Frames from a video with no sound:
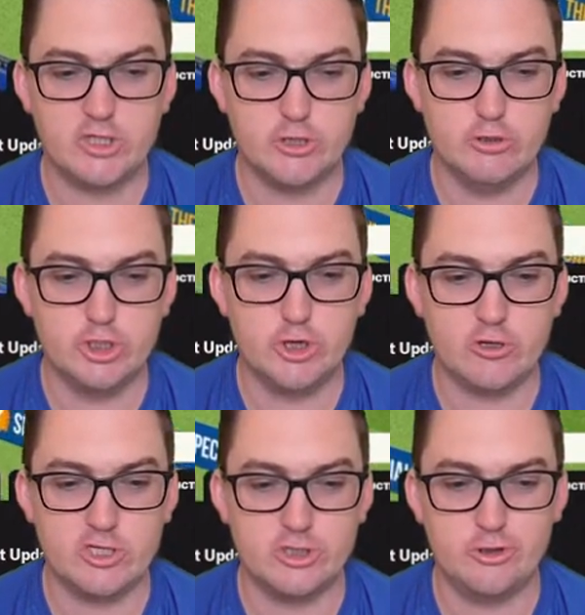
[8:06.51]
2
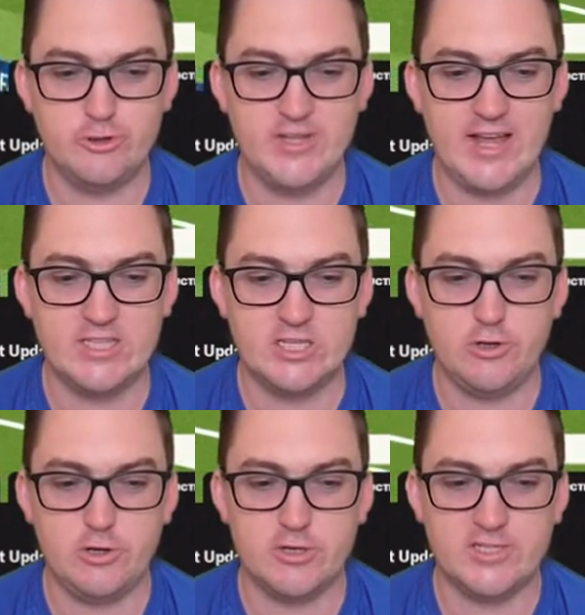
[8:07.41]
shots to none, so
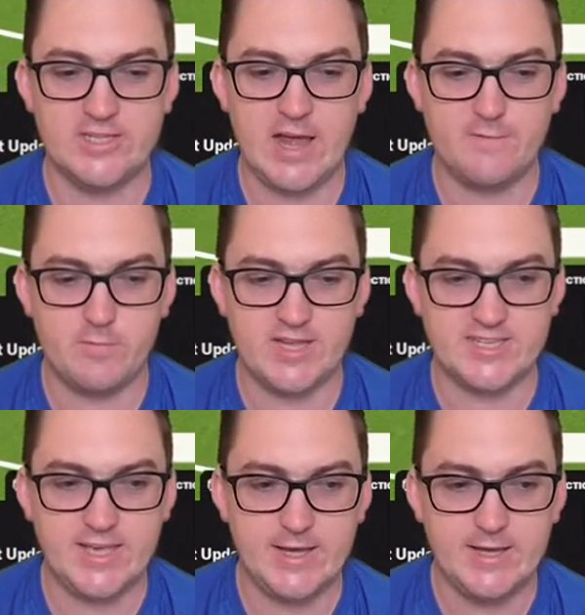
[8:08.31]
not a good start from
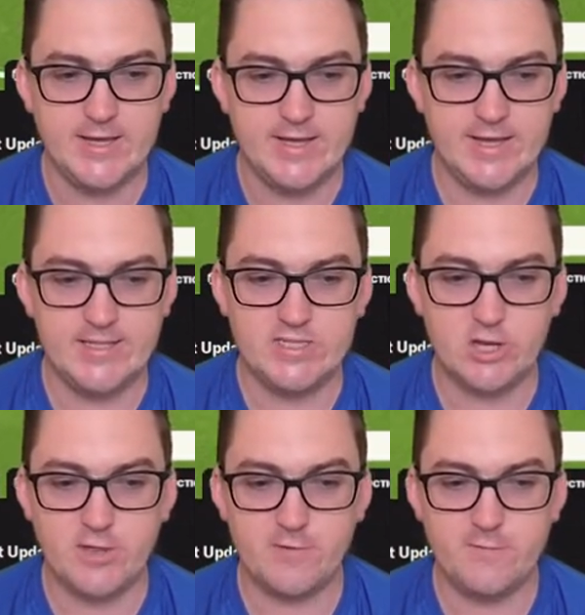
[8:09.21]
us here
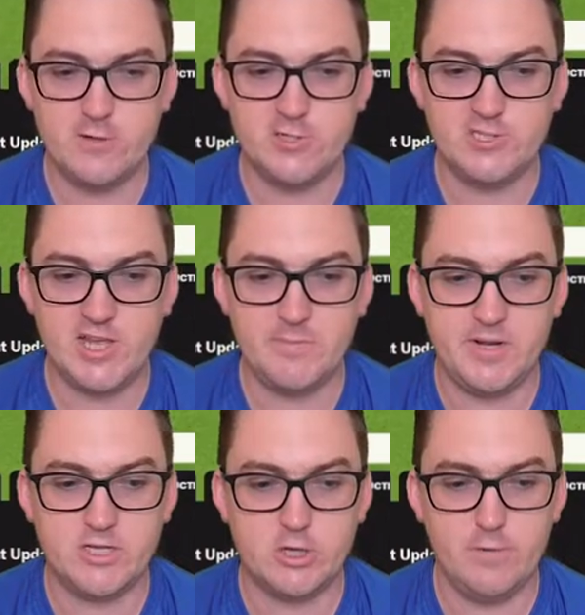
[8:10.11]
inside the first 10 minutes.